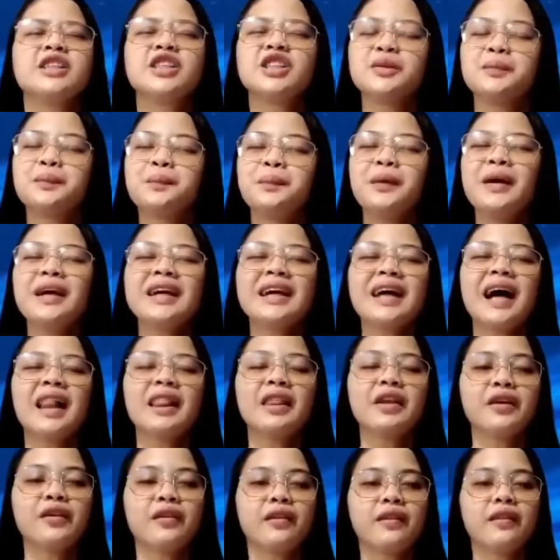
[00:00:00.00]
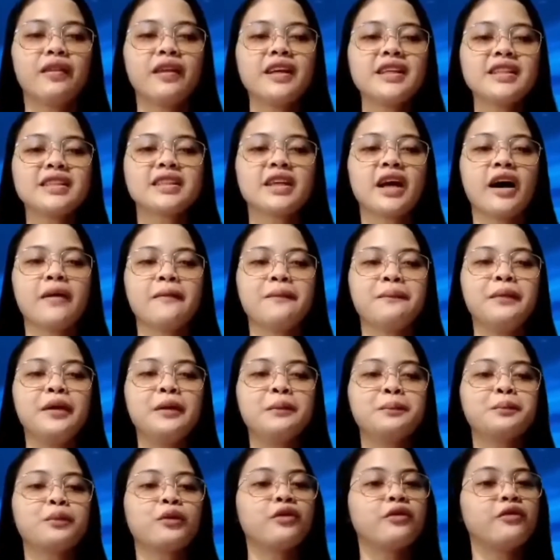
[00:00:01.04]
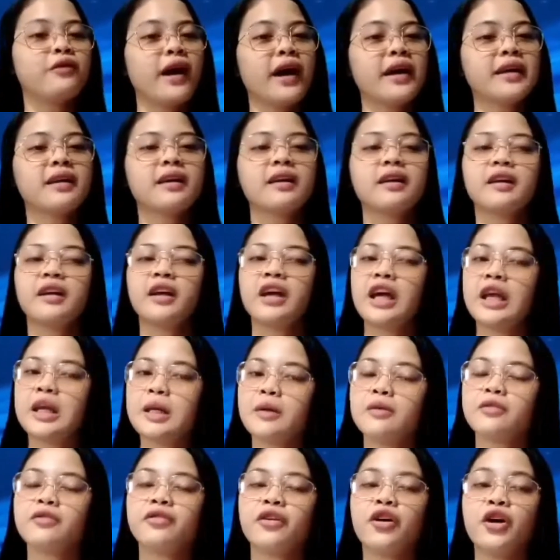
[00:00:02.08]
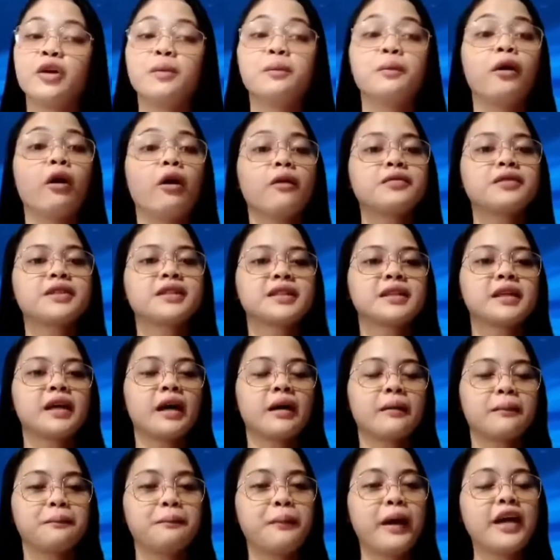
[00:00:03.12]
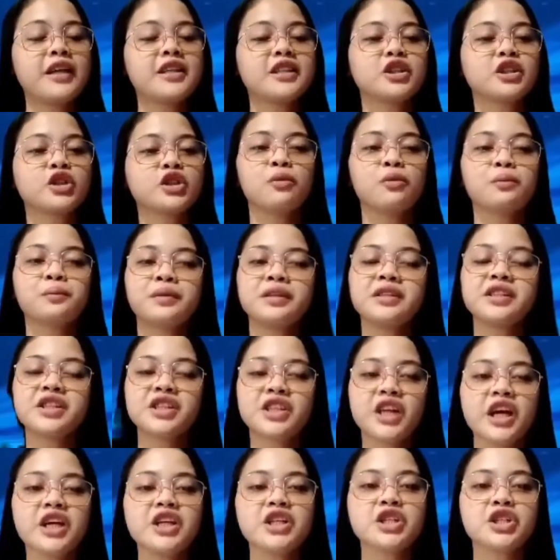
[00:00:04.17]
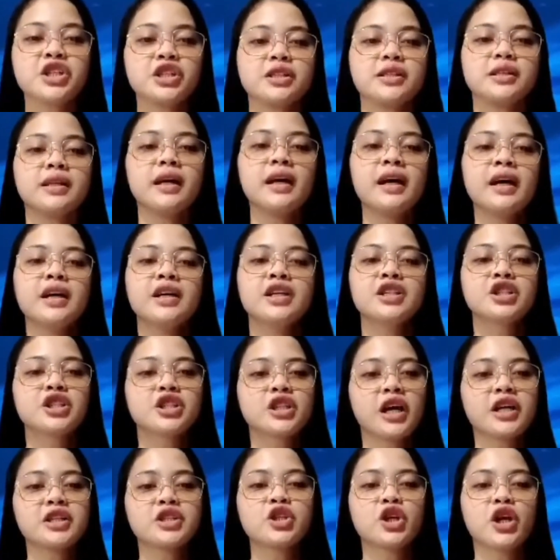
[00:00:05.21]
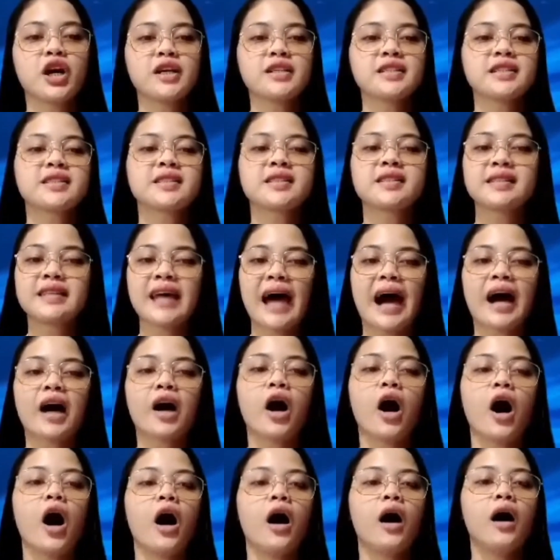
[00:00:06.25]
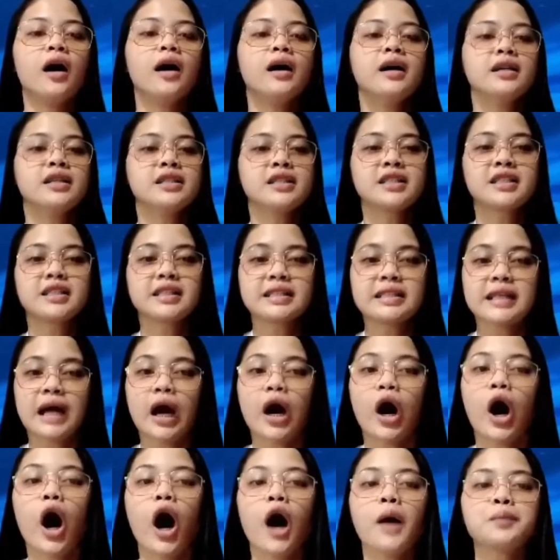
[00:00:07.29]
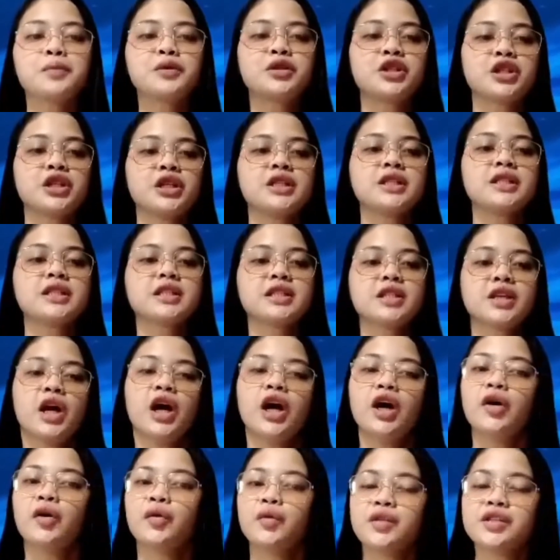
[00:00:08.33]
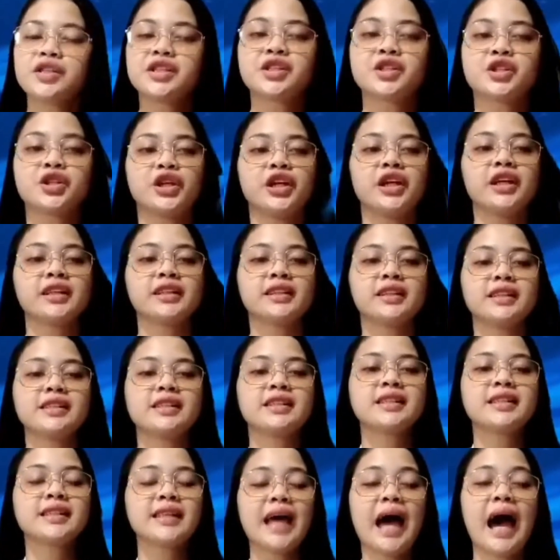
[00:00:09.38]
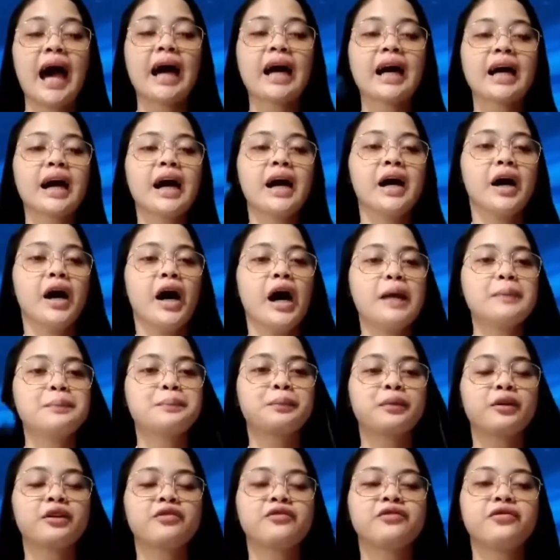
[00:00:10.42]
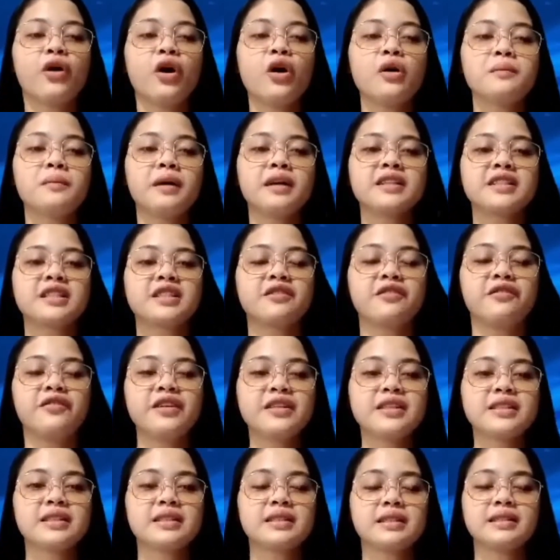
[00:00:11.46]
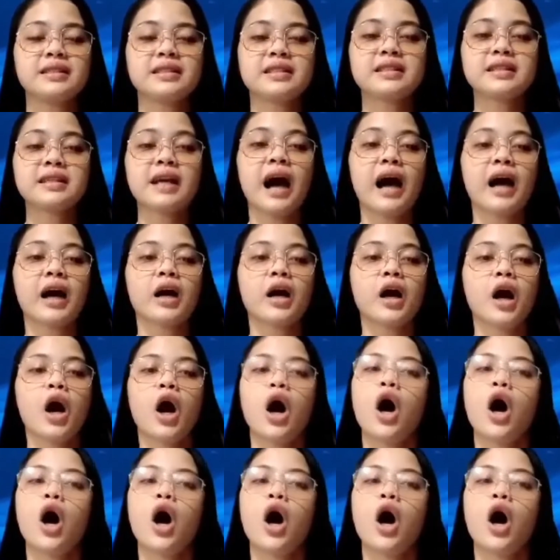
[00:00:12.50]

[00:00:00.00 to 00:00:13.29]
Typically, these have been provided in the form of stock-based compensation, such as stock options, restricted stock, and performance-based stock